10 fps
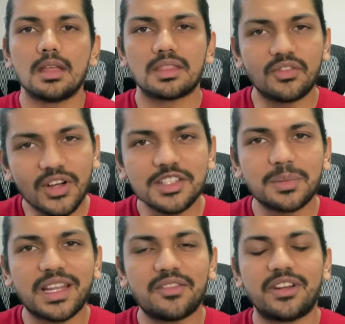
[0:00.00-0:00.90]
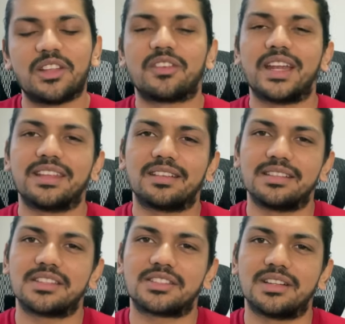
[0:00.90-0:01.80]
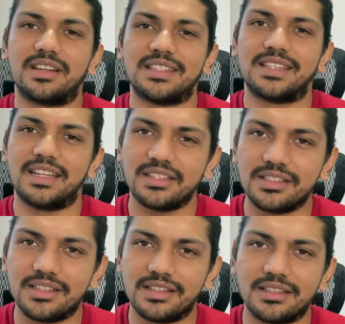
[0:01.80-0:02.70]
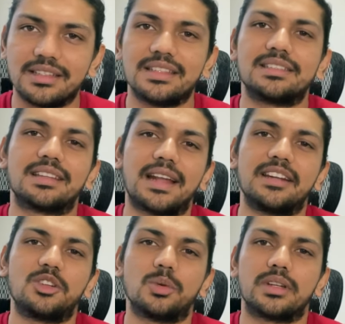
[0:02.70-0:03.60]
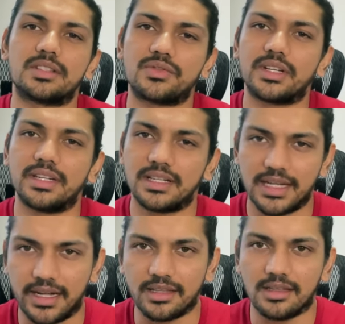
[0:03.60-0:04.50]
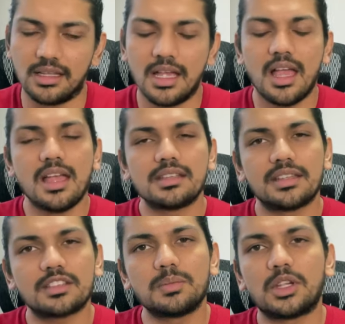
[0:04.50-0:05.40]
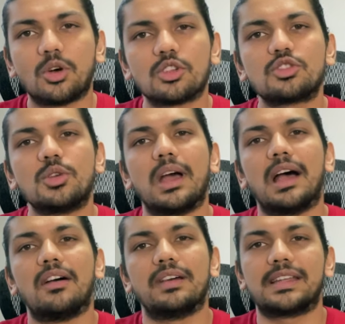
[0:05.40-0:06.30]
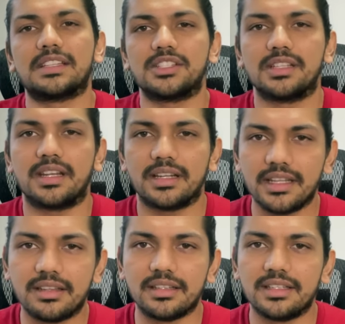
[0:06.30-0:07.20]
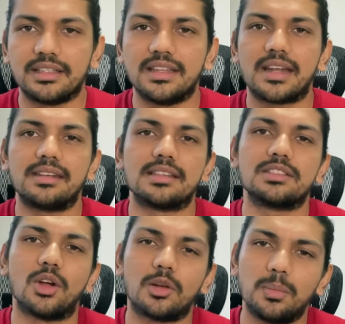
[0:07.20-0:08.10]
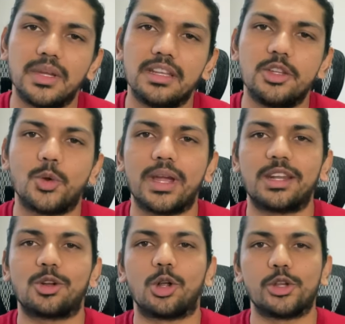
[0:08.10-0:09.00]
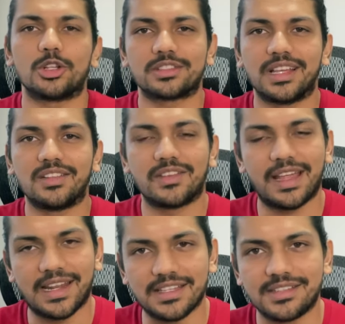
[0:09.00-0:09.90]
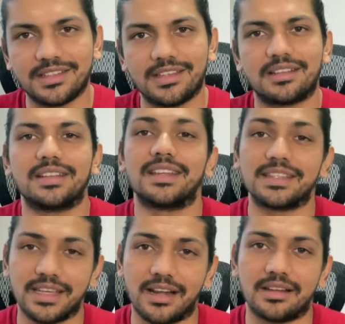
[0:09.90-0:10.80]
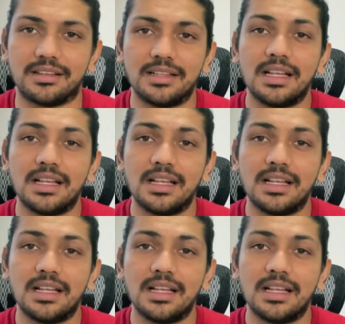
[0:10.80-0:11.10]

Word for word: The first benefit of getting registered as an engineer is the right to a restricted title. Just because you have an engineering degree, that does not mean you can call yourself an engineer in Canada.